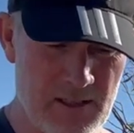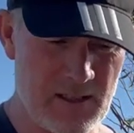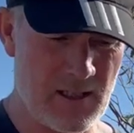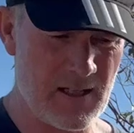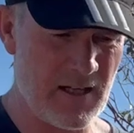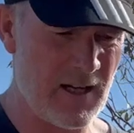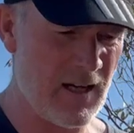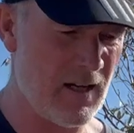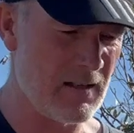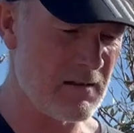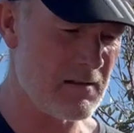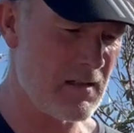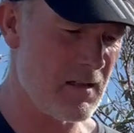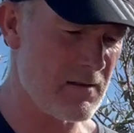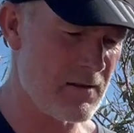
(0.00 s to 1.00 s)
starting out.
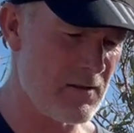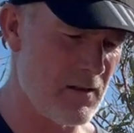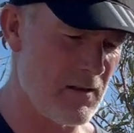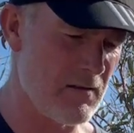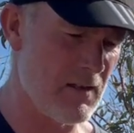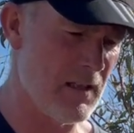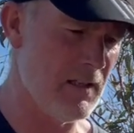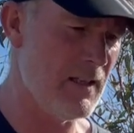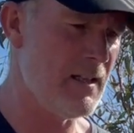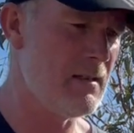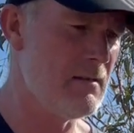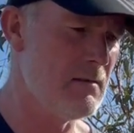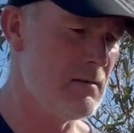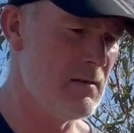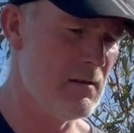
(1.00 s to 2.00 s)
So it's got a lid
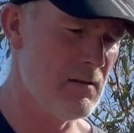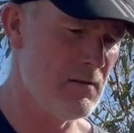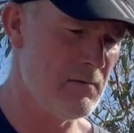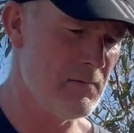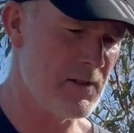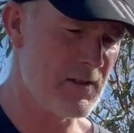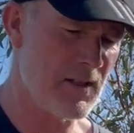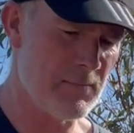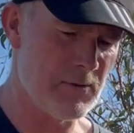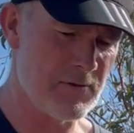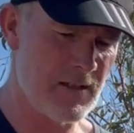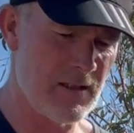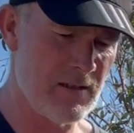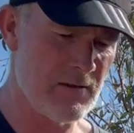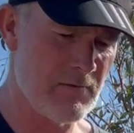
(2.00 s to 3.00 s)
which doubles
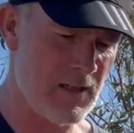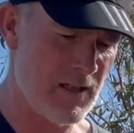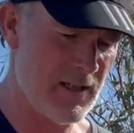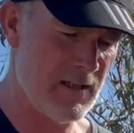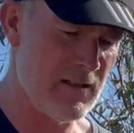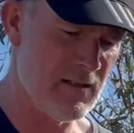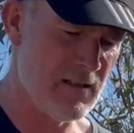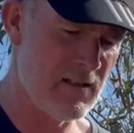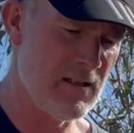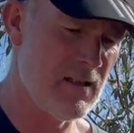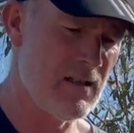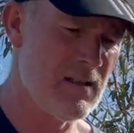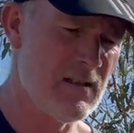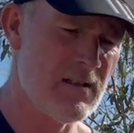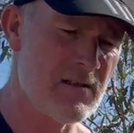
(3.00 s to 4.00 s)
into a
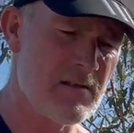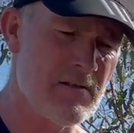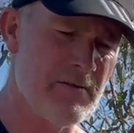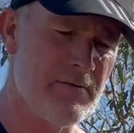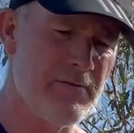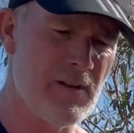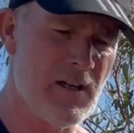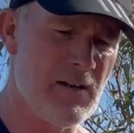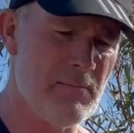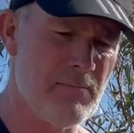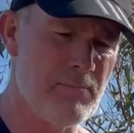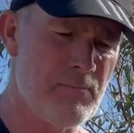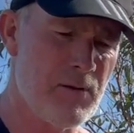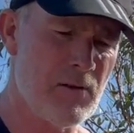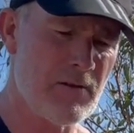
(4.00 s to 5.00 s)
sort of
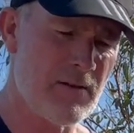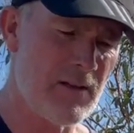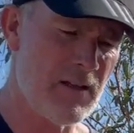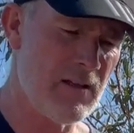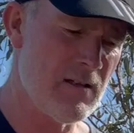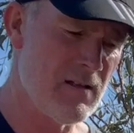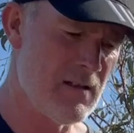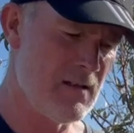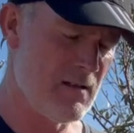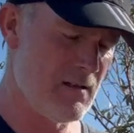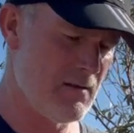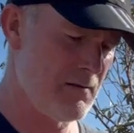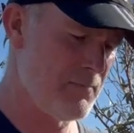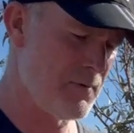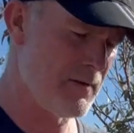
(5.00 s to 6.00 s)
pot thing. I'll
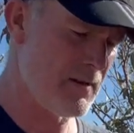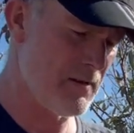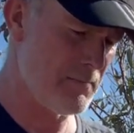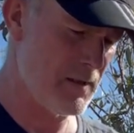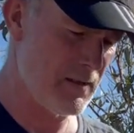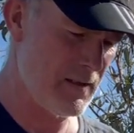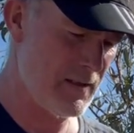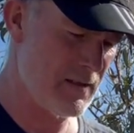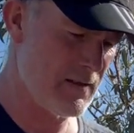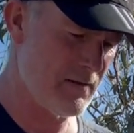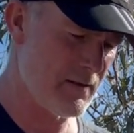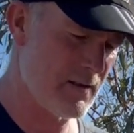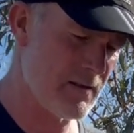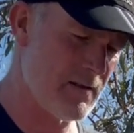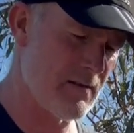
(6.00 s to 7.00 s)
put that on my knee so
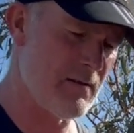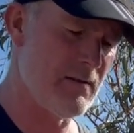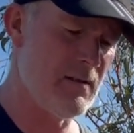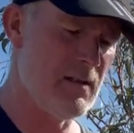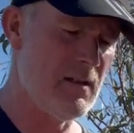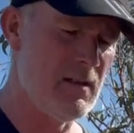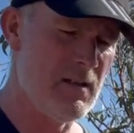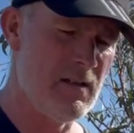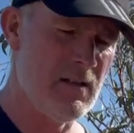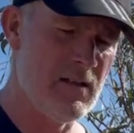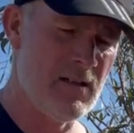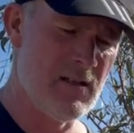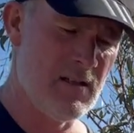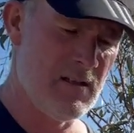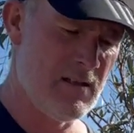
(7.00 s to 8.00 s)
it doesn't,
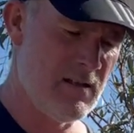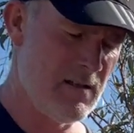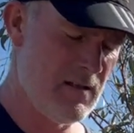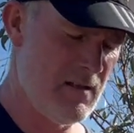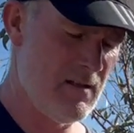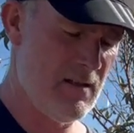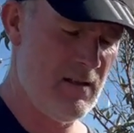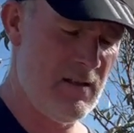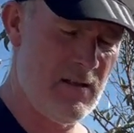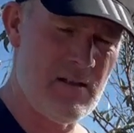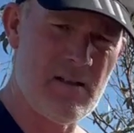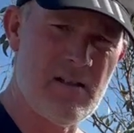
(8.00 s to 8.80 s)
there,